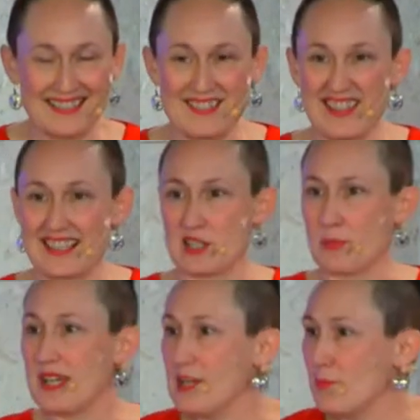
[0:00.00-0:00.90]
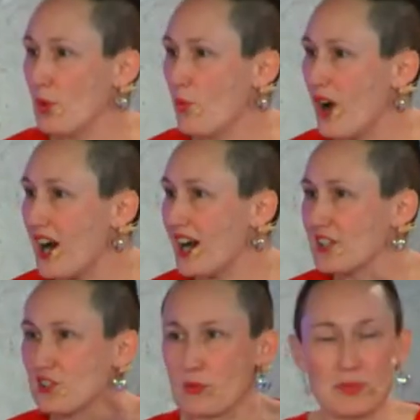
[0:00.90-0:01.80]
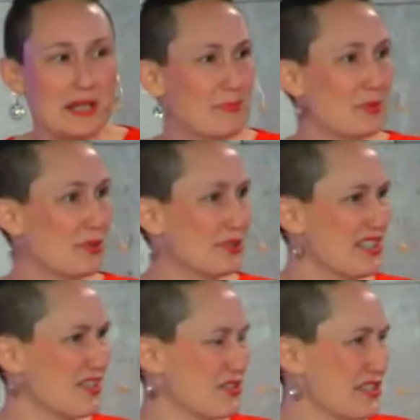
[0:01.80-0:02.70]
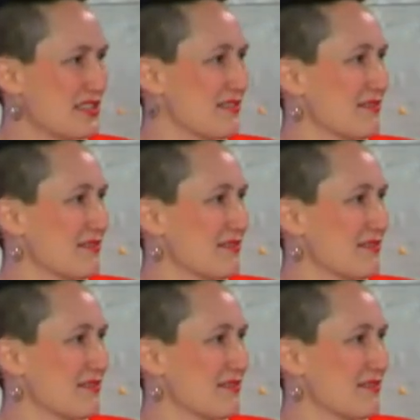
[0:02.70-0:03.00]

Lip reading: You like to people watch, your people, you know, just